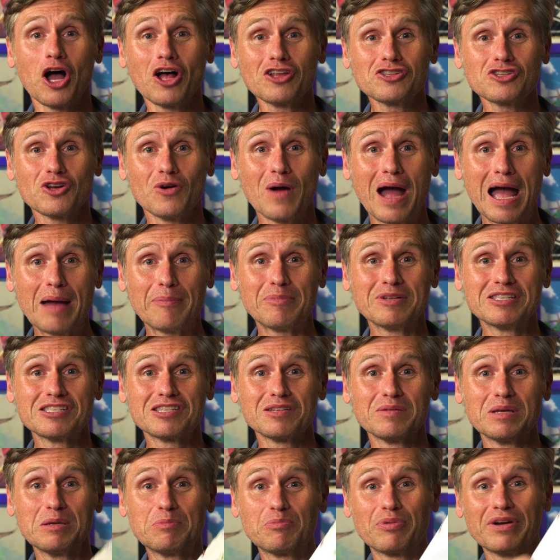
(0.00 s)
also happens
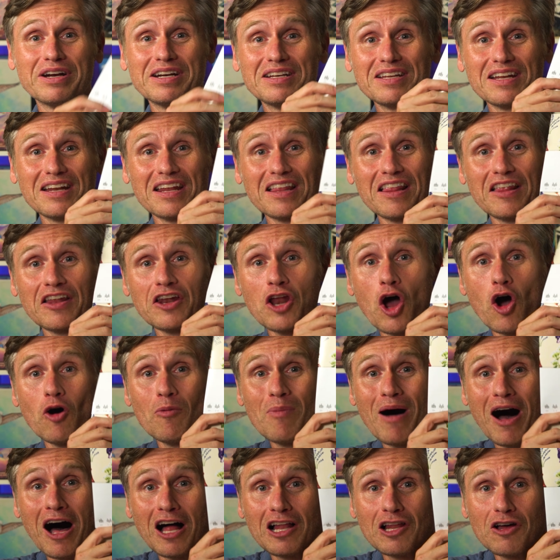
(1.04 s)
to be printed in the
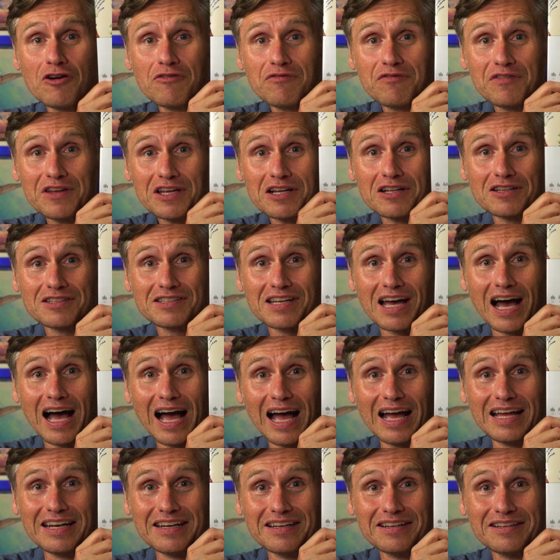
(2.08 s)
Gnome Hollow field
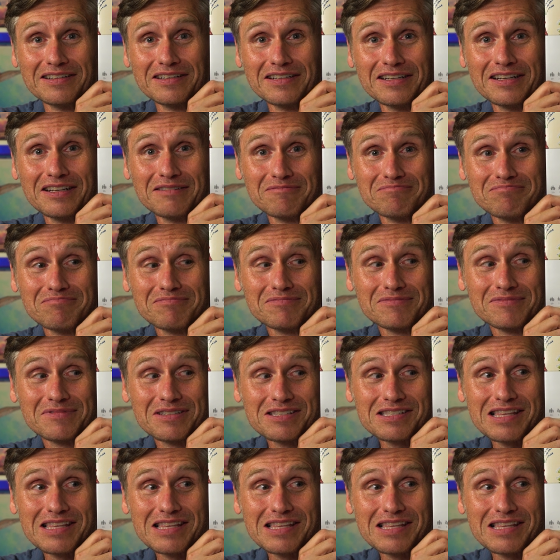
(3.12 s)
guide /